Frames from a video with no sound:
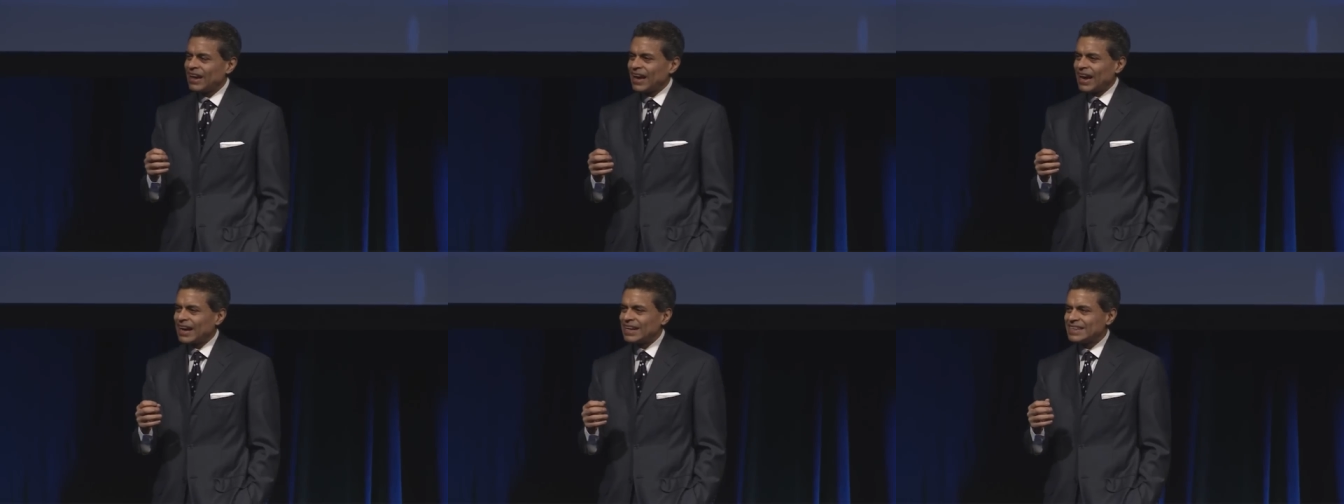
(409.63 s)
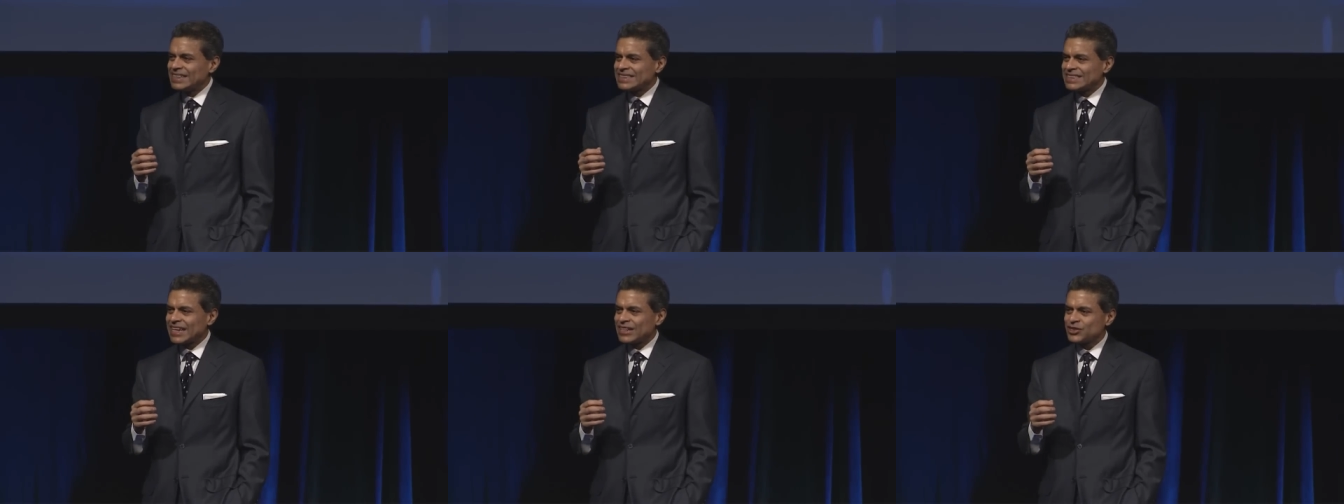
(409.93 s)
And
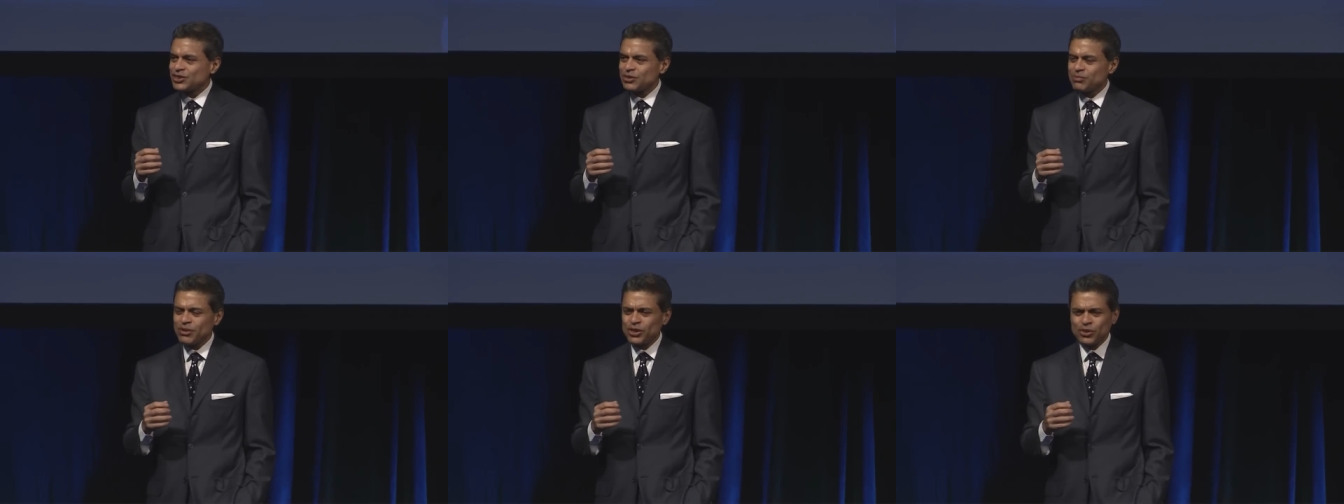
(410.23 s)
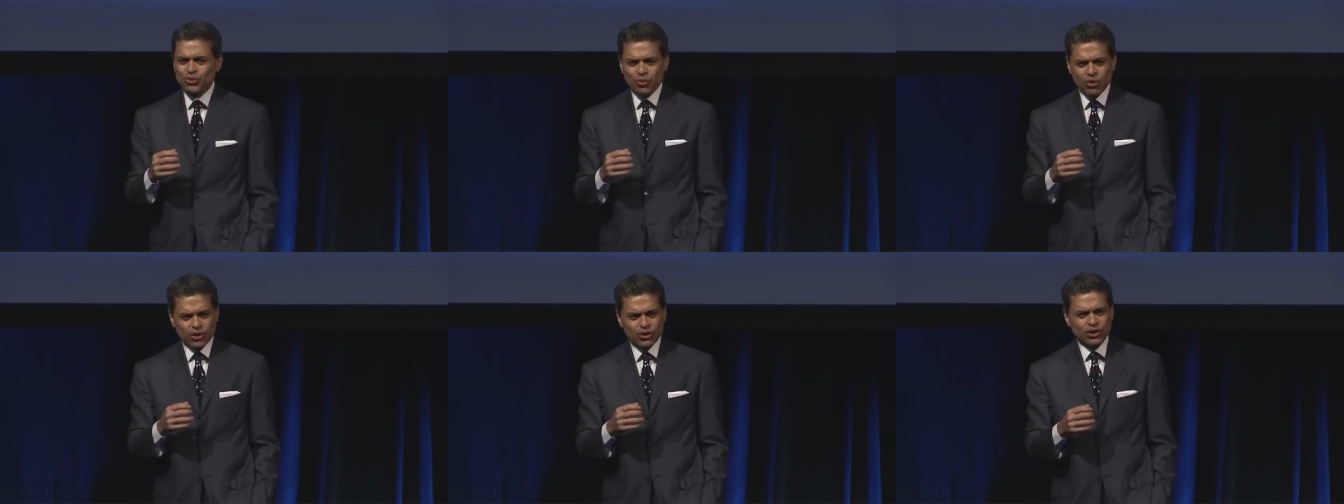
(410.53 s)
he says to me,
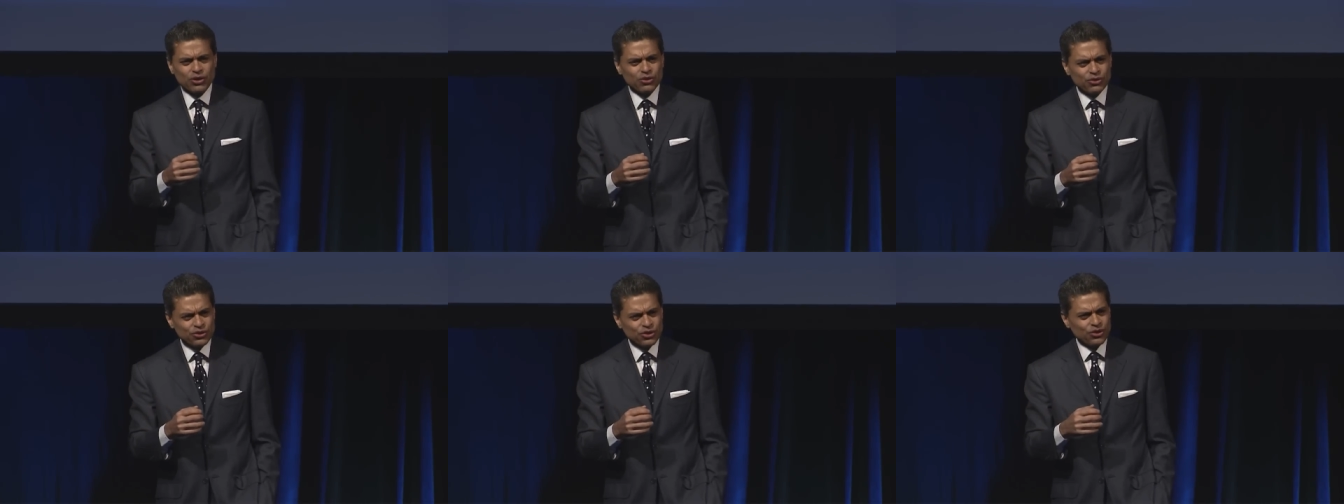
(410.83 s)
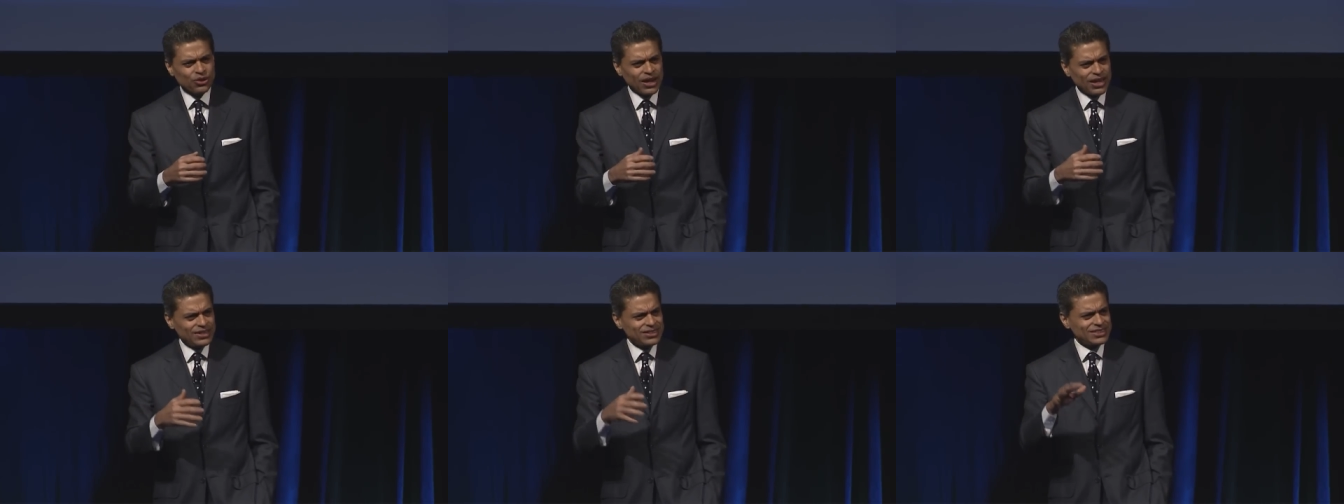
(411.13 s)
you want to go to the
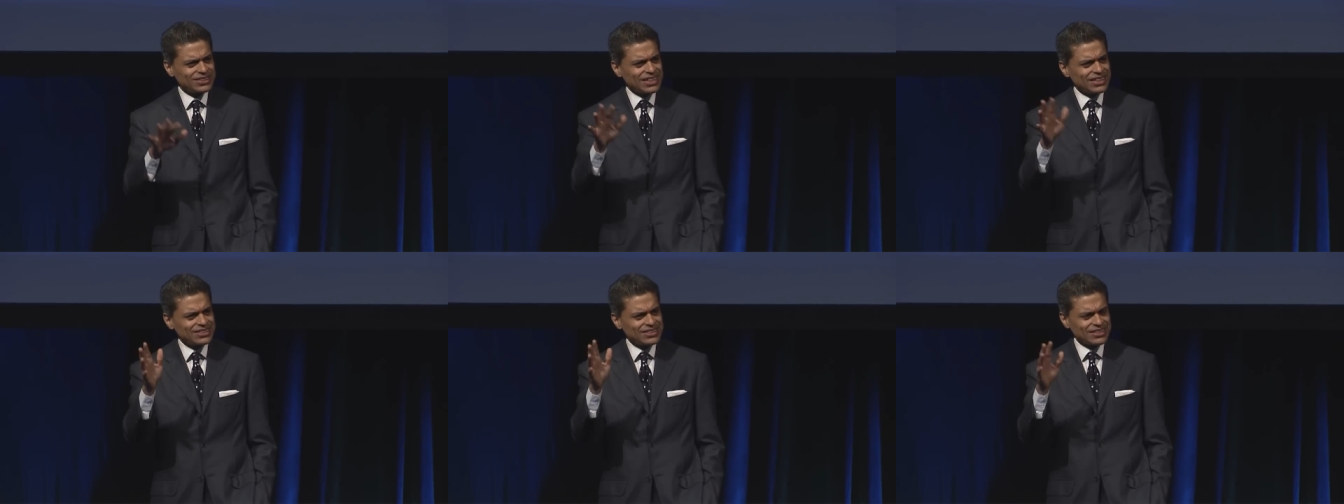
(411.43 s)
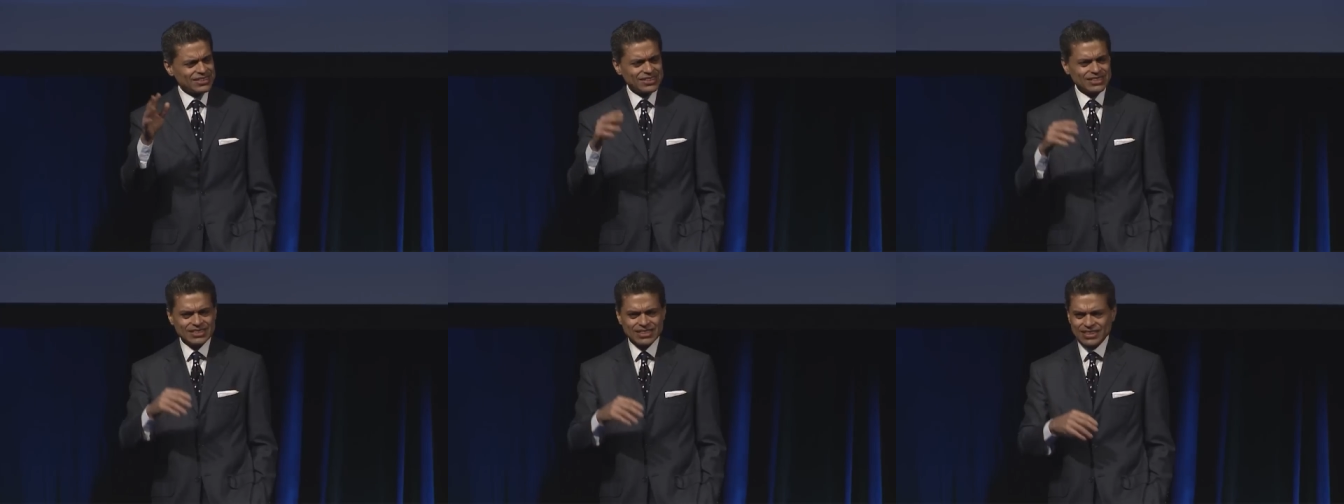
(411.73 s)
United States?
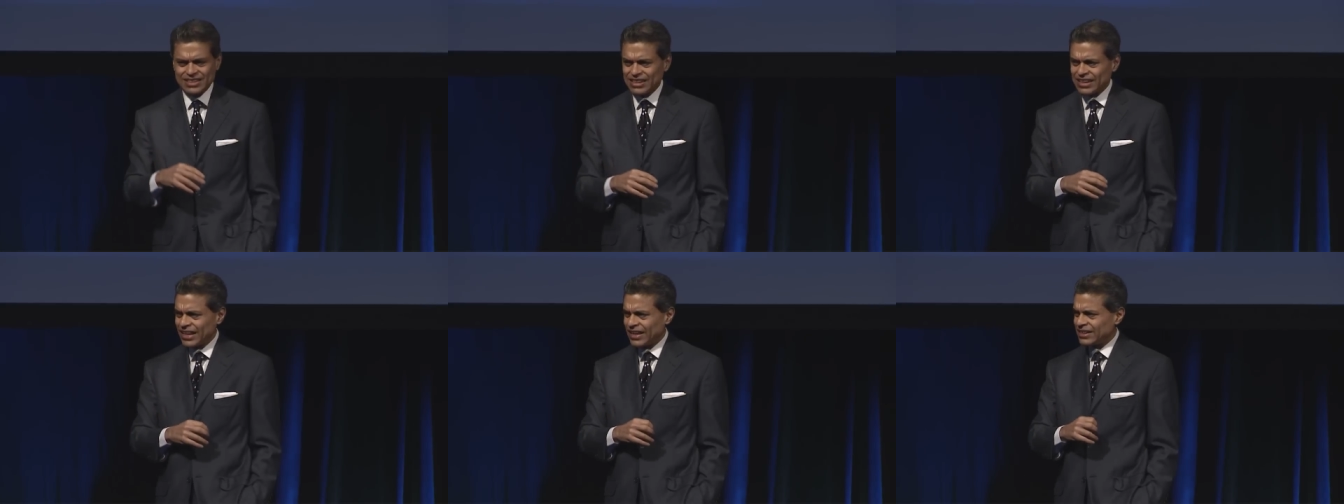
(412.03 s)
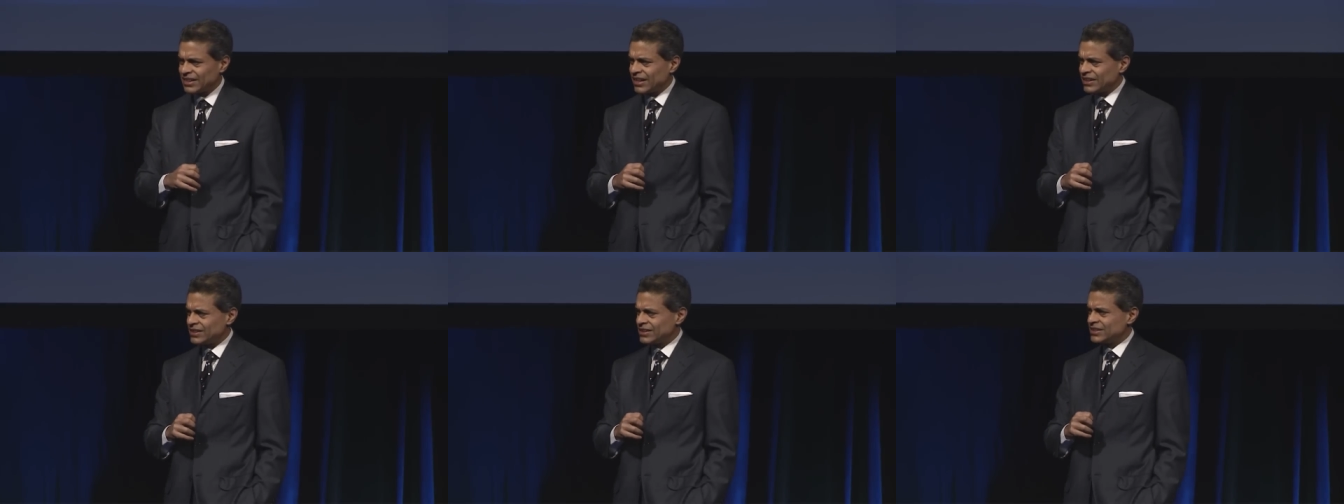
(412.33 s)
This is in the late
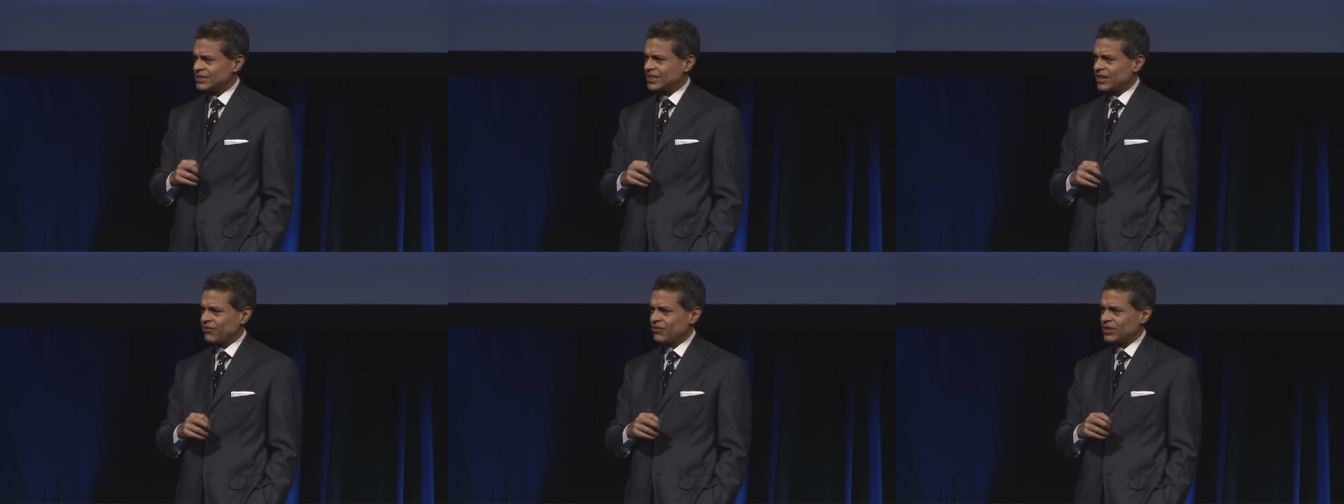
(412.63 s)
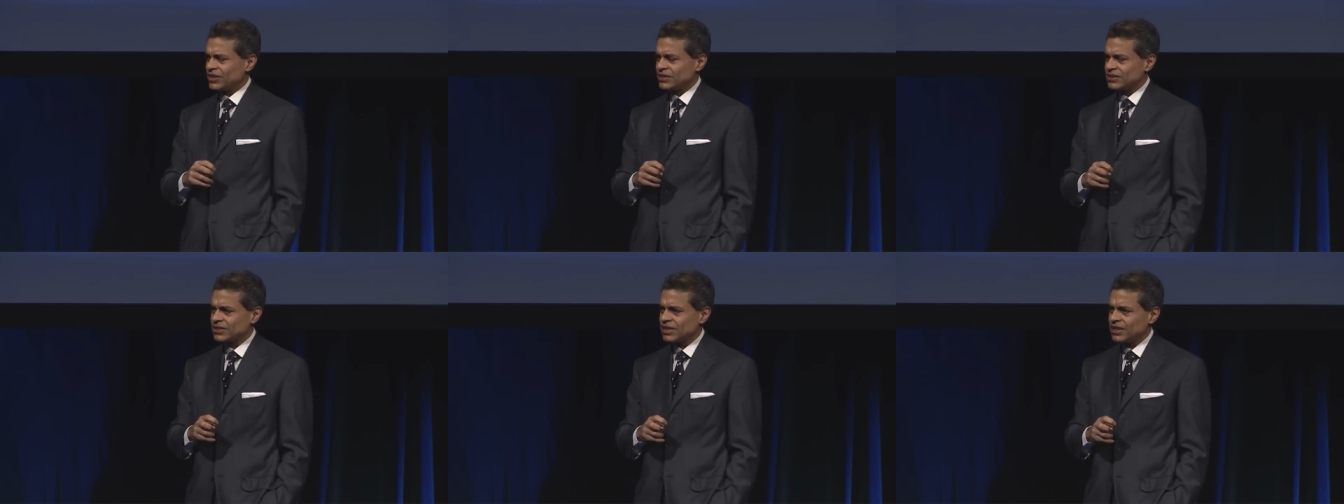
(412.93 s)

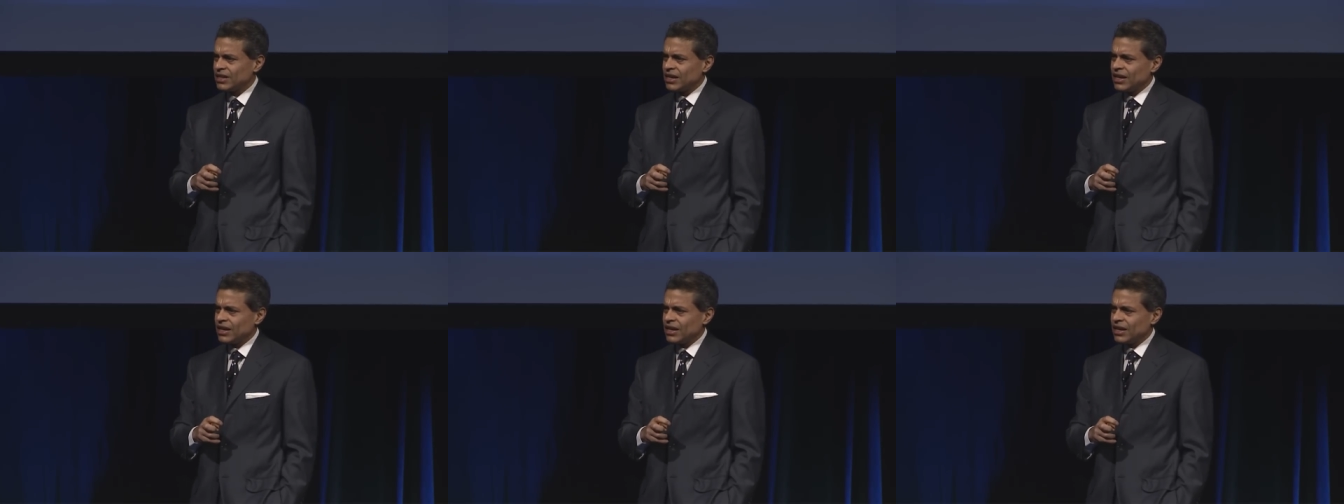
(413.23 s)
1970s.